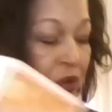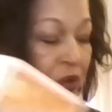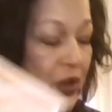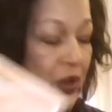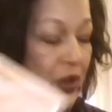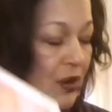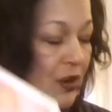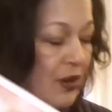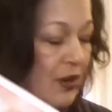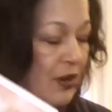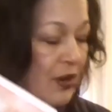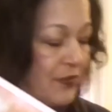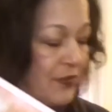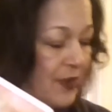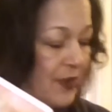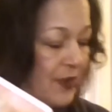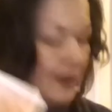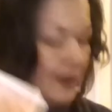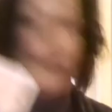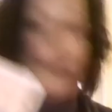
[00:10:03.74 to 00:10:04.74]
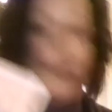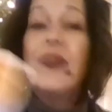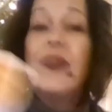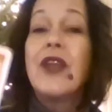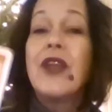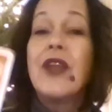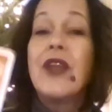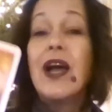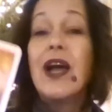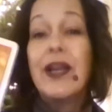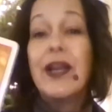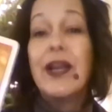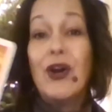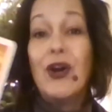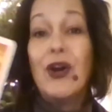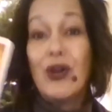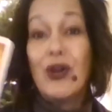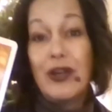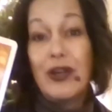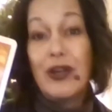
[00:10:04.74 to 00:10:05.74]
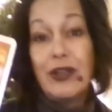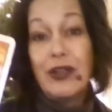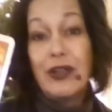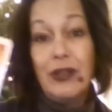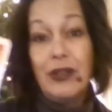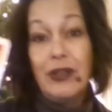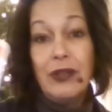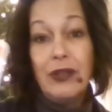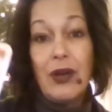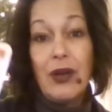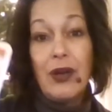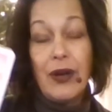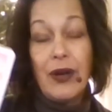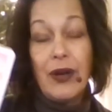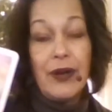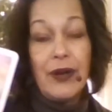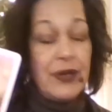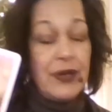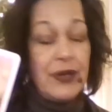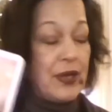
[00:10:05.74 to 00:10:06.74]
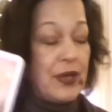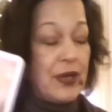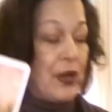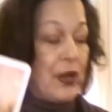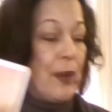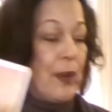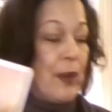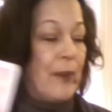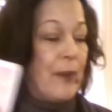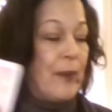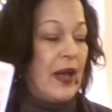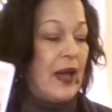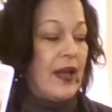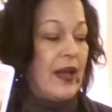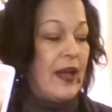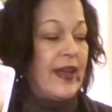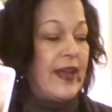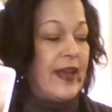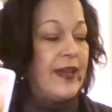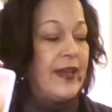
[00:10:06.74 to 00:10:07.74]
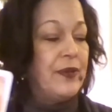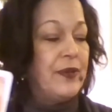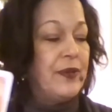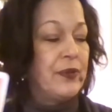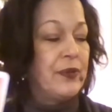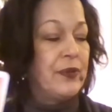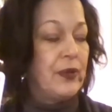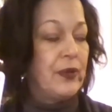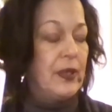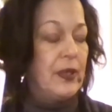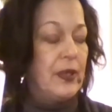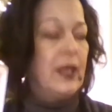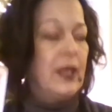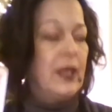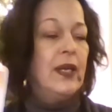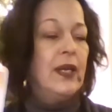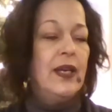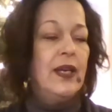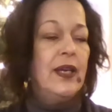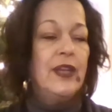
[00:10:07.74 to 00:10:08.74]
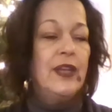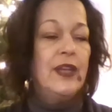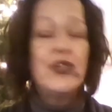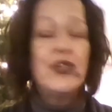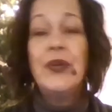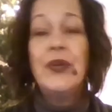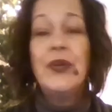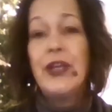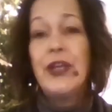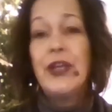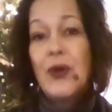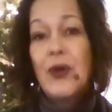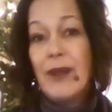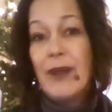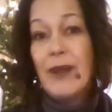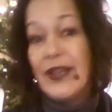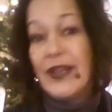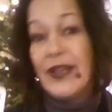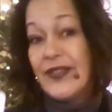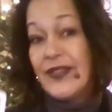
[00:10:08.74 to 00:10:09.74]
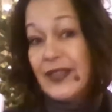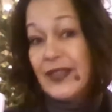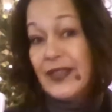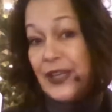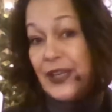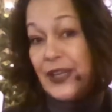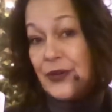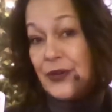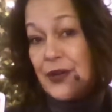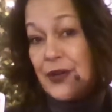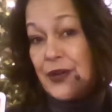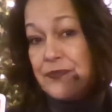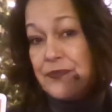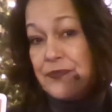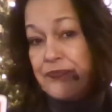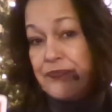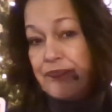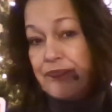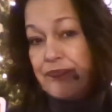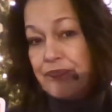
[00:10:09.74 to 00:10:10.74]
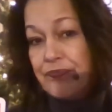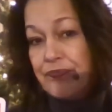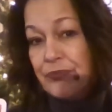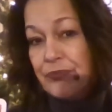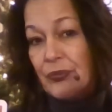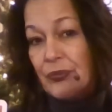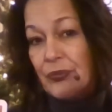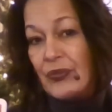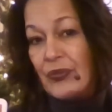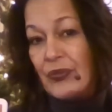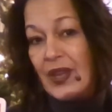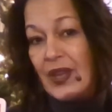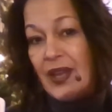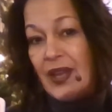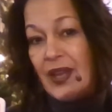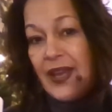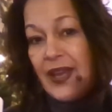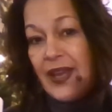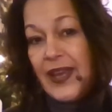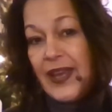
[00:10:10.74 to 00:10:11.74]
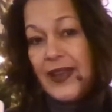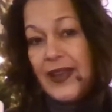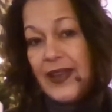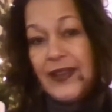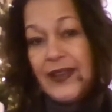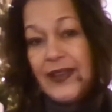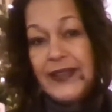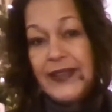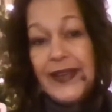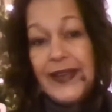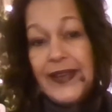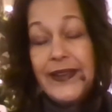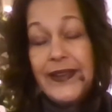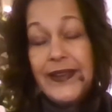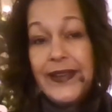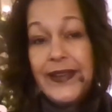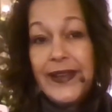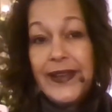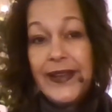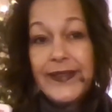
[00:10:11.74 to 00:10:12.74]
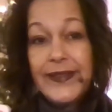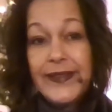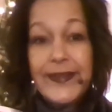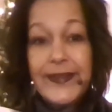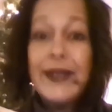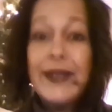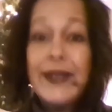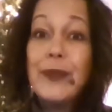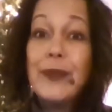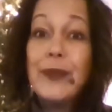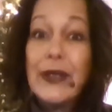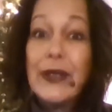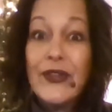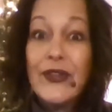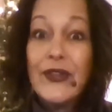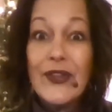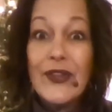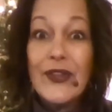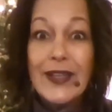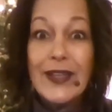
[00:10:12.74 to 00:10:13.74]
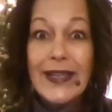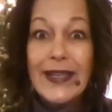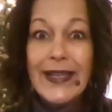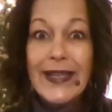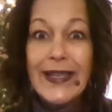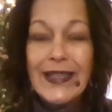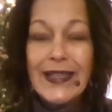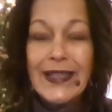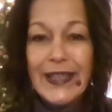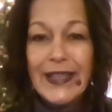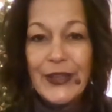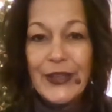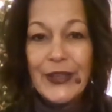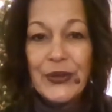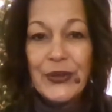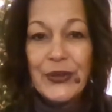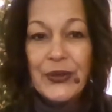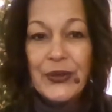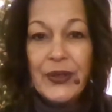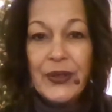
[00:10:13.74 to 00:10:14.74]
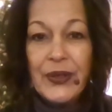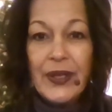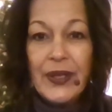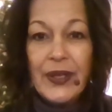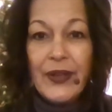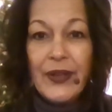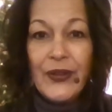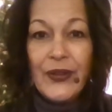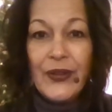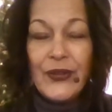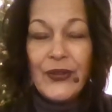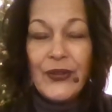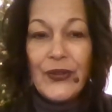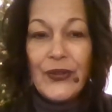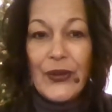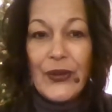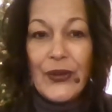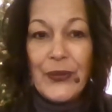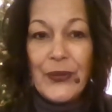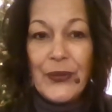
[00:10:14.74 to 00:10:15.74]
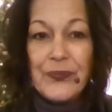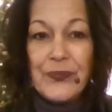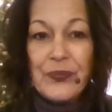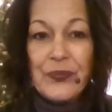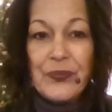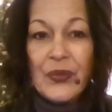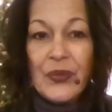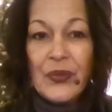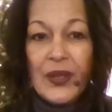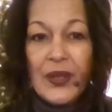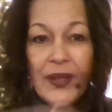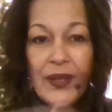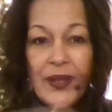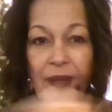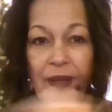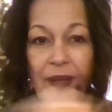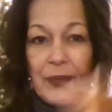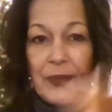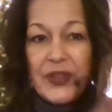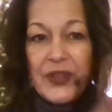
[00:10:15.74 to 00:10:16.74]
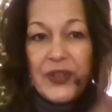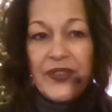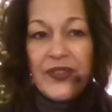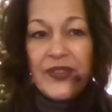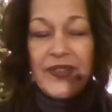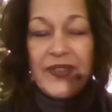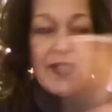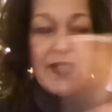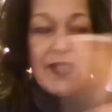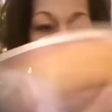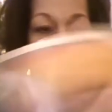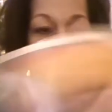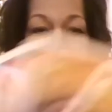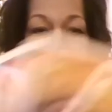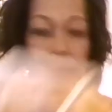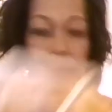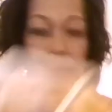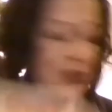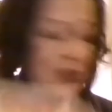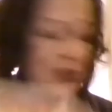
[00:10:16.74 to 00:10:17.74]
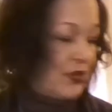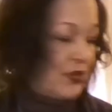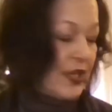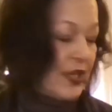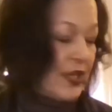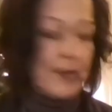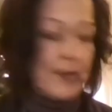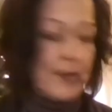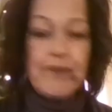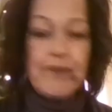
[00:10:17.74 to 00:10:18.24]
are from the Gaia Oracle card by Tony Carmine Salerno. And yeah, you can't see it because of the light glare. So This is the deck I'm using.